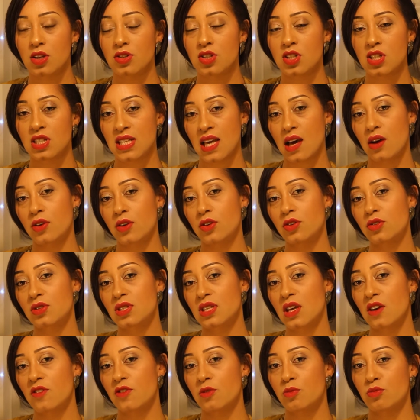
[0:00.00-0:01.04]
to tell
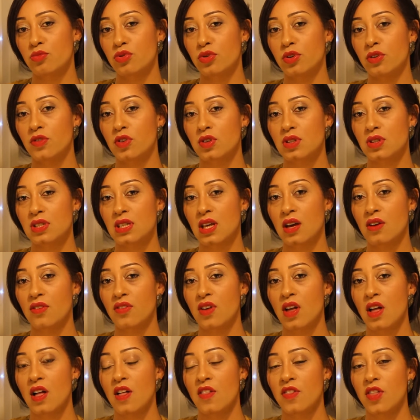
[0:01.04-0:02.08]
yourself and prove yourself
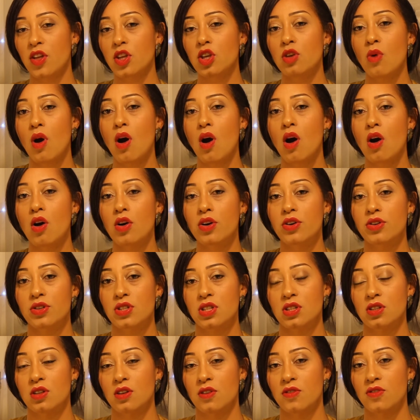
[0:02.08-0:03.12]
that you are good
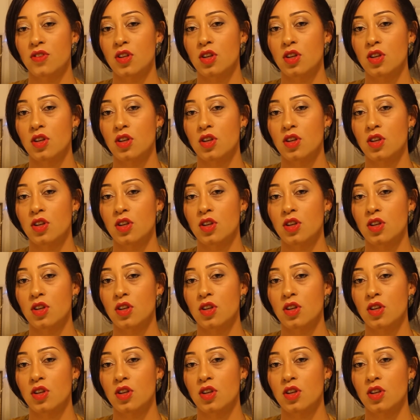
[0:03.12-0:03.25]
enough,